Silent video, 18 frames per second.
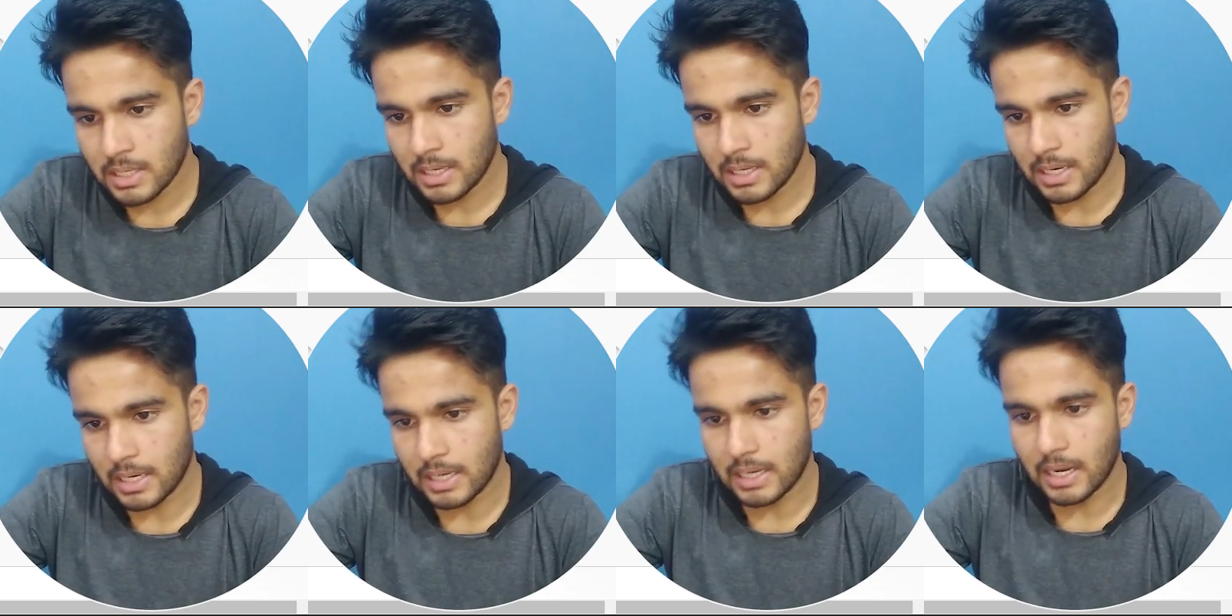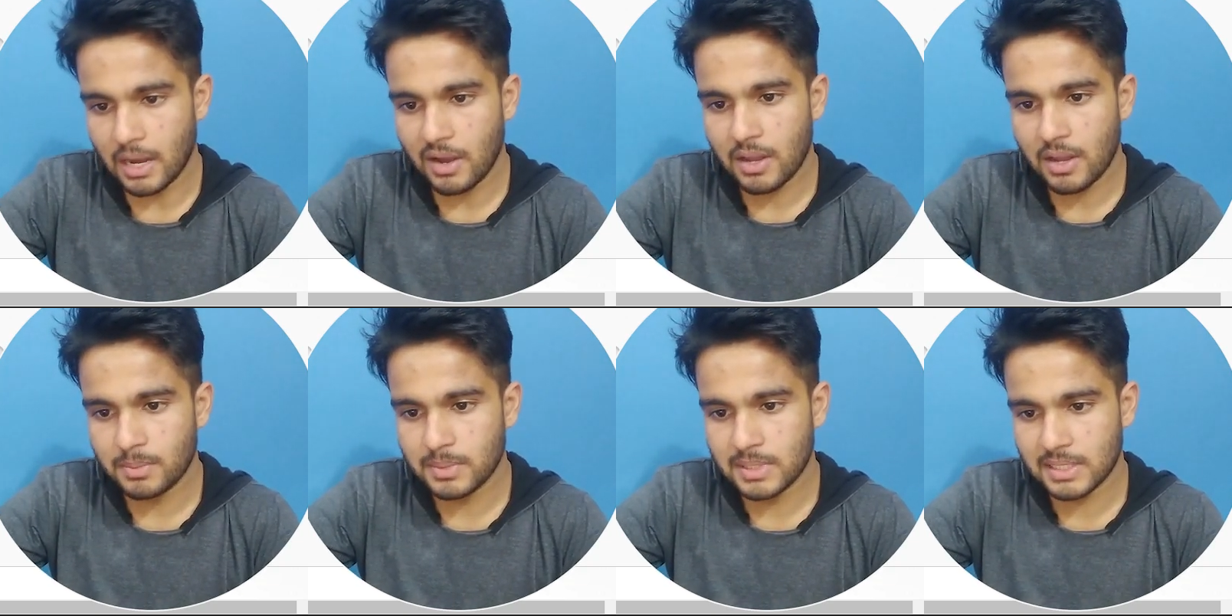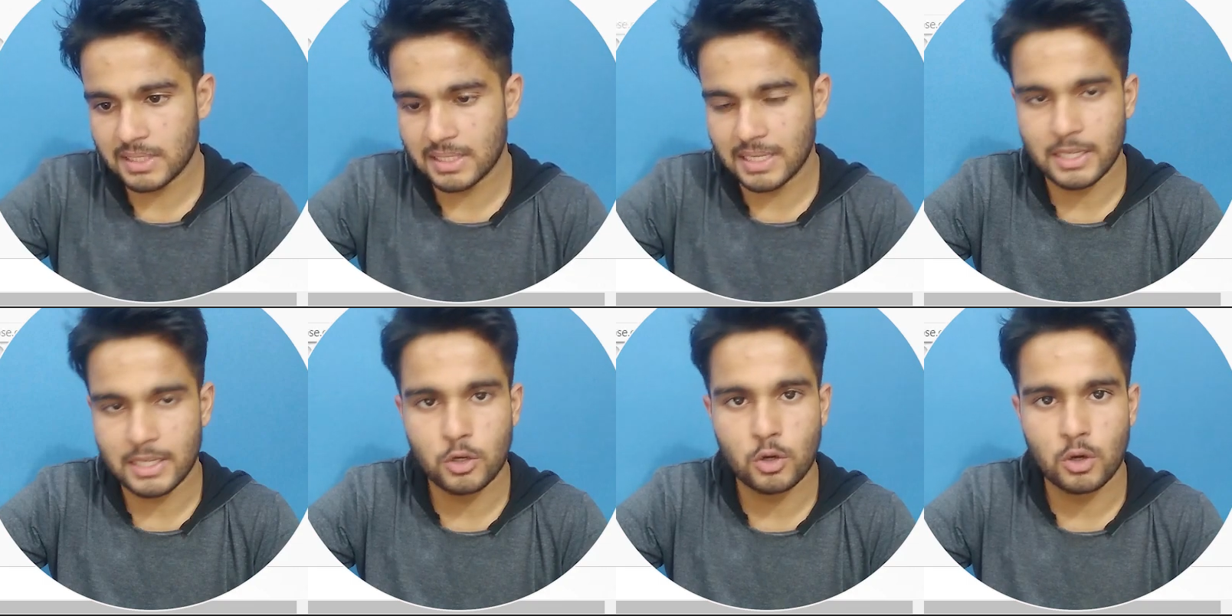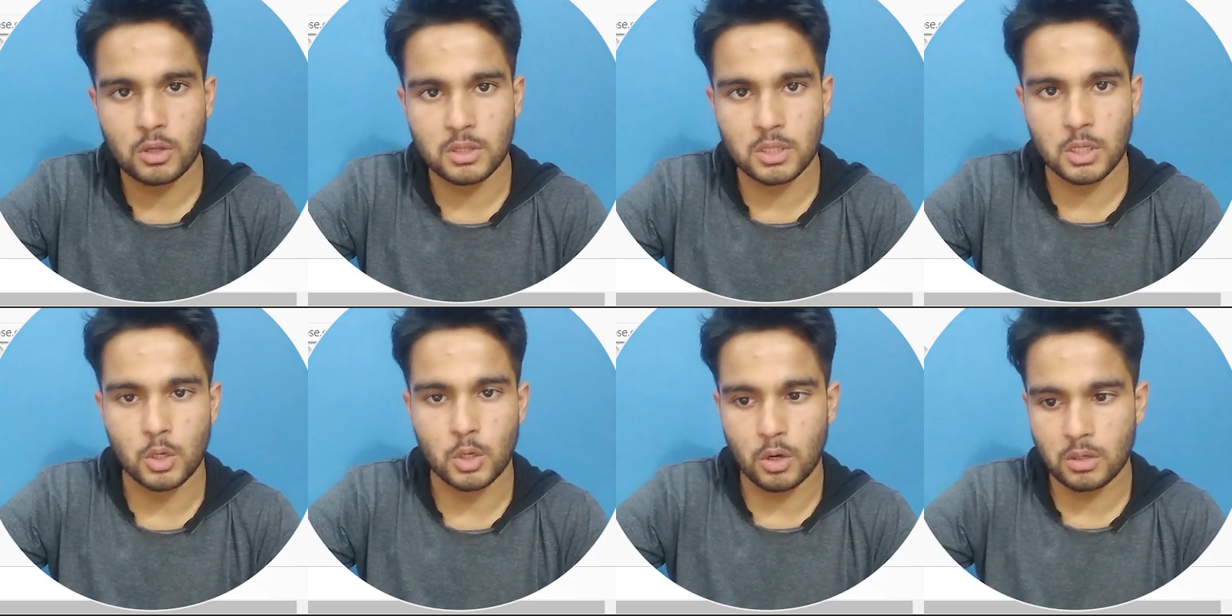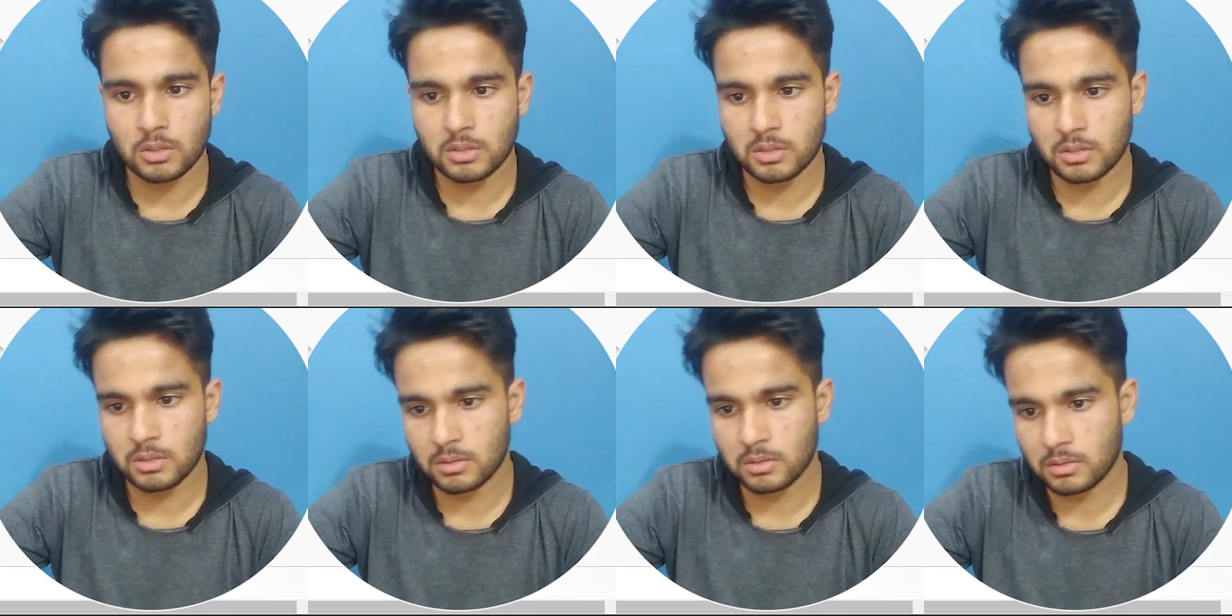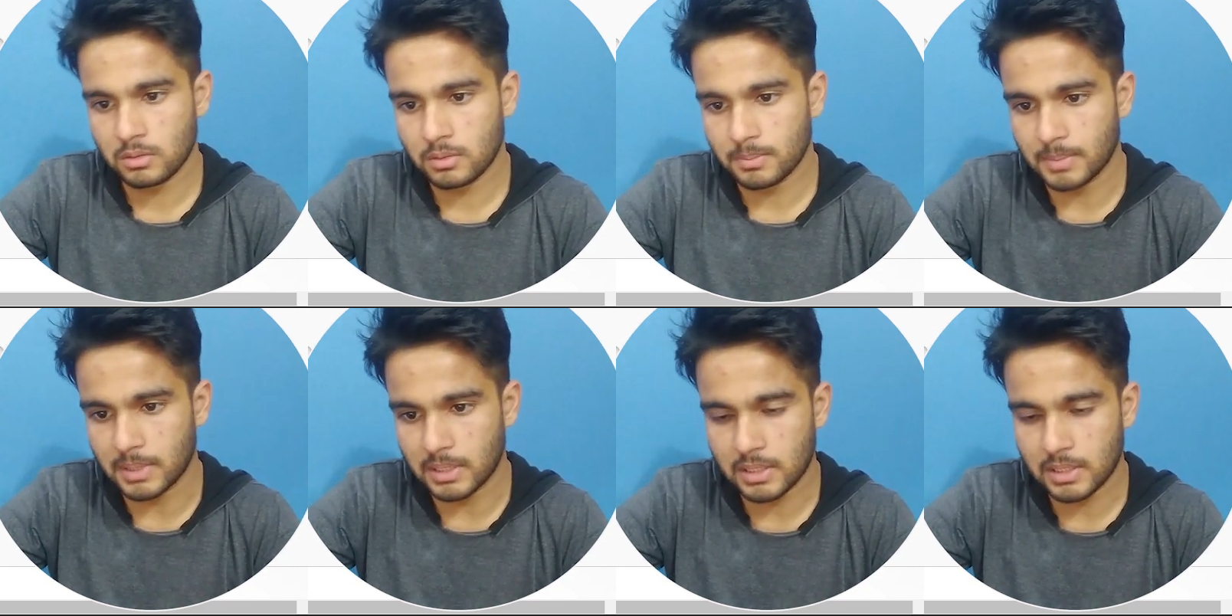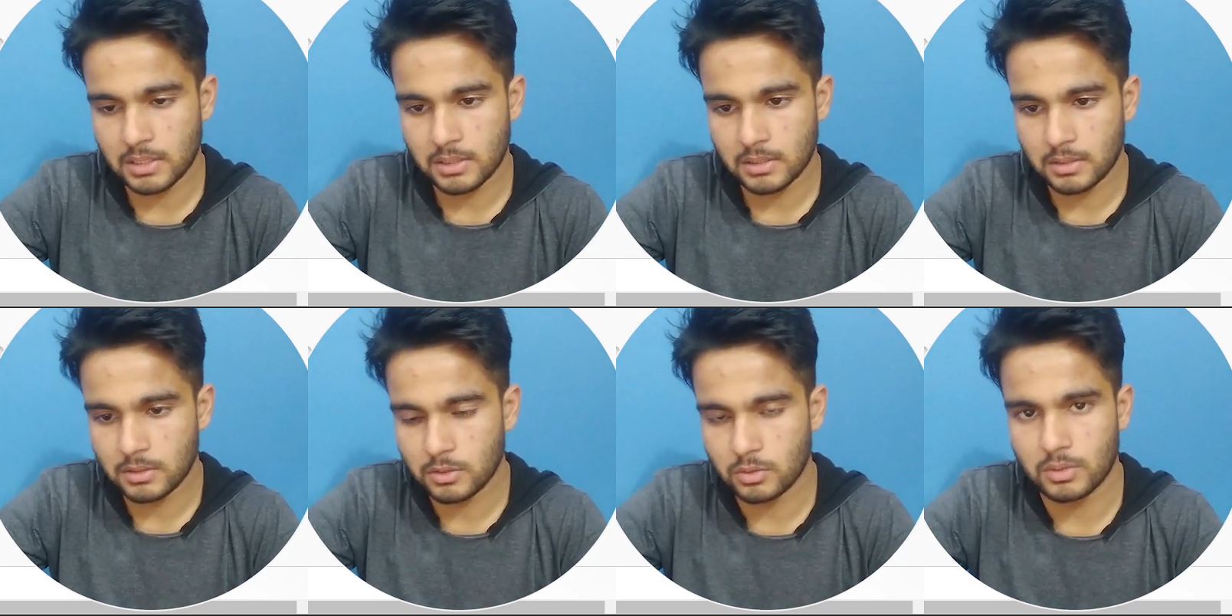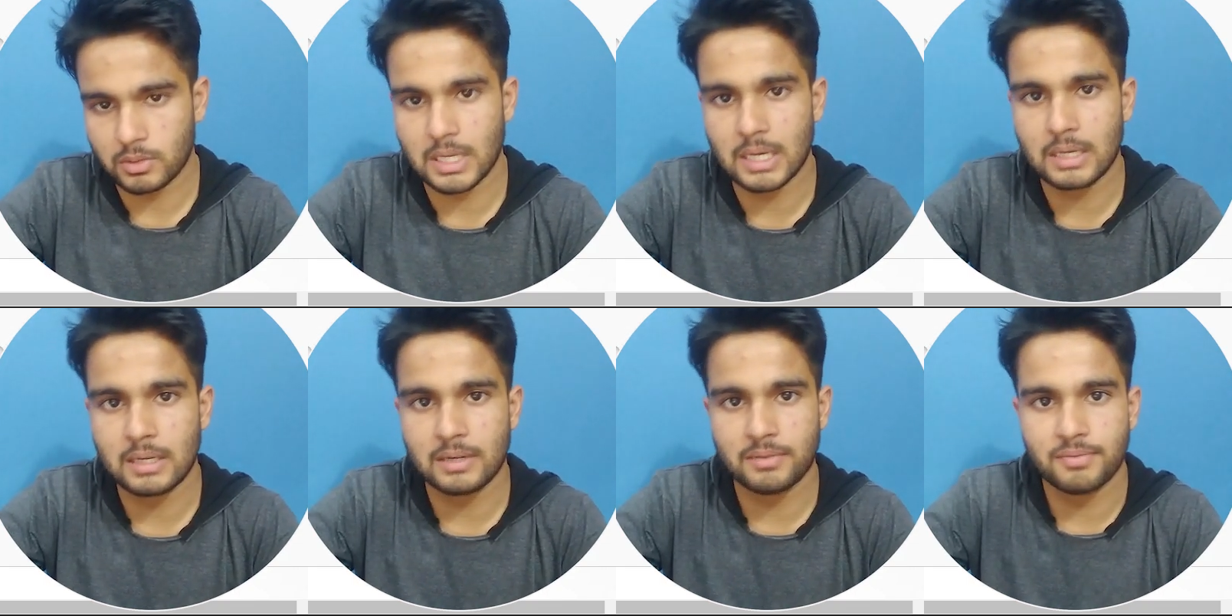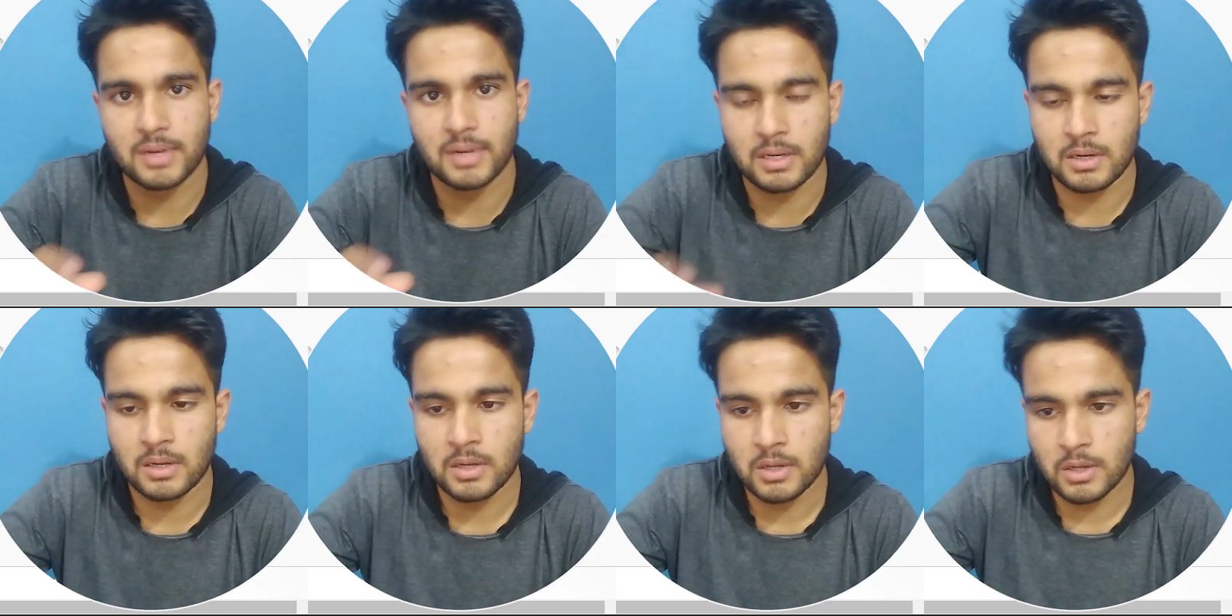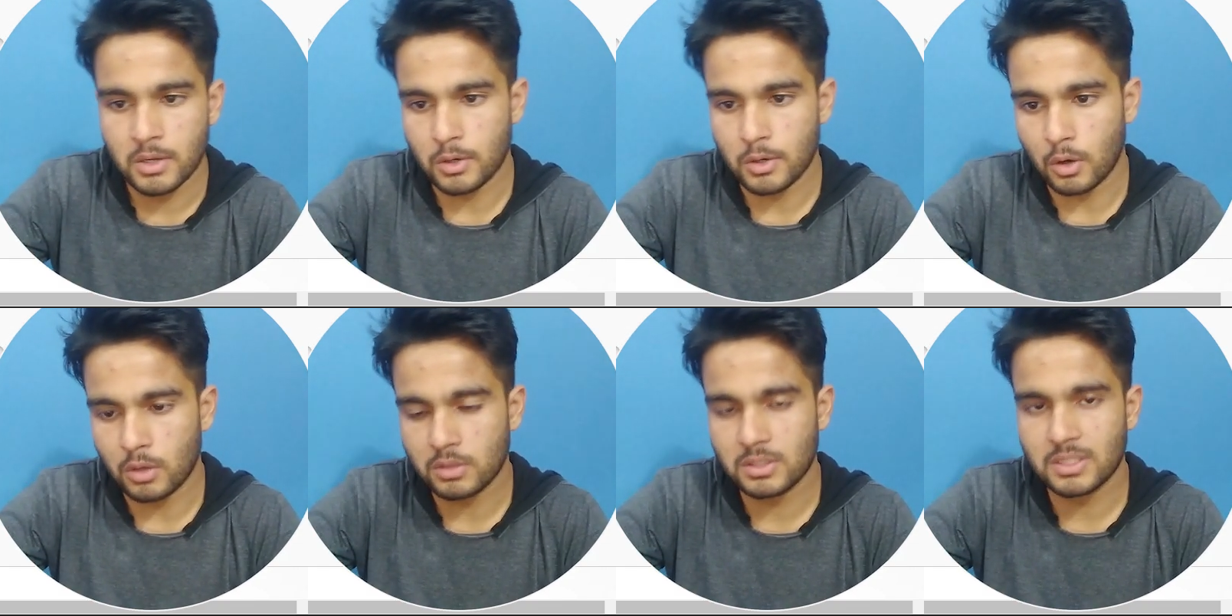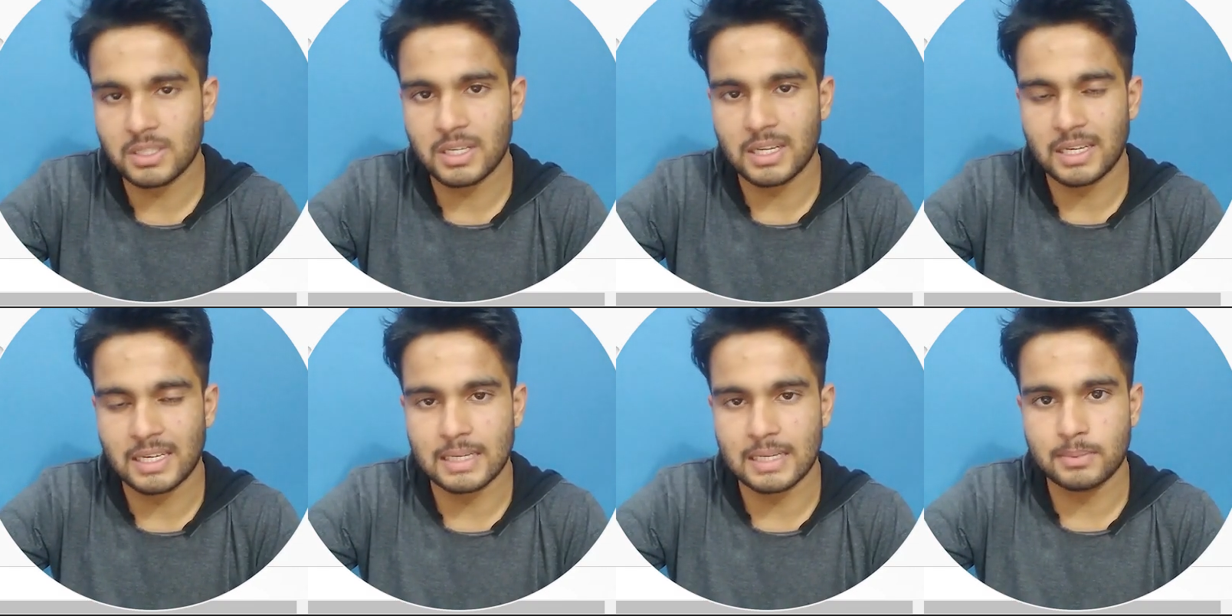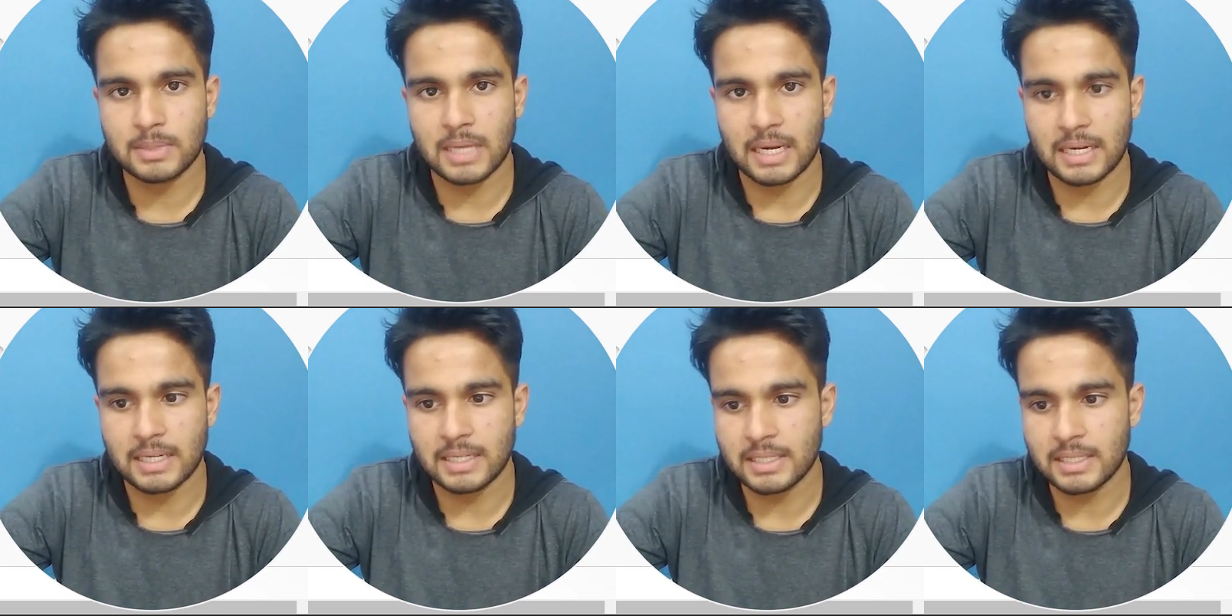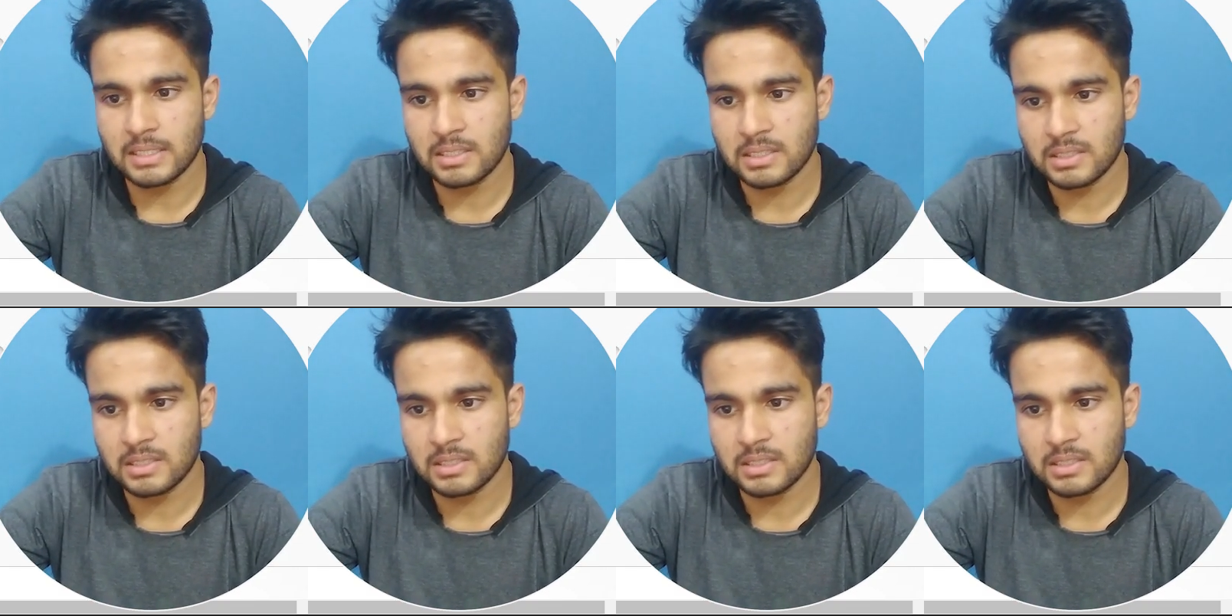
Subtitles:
and now I am just clicking on the launch button so that it will launch the Eclipse IDE.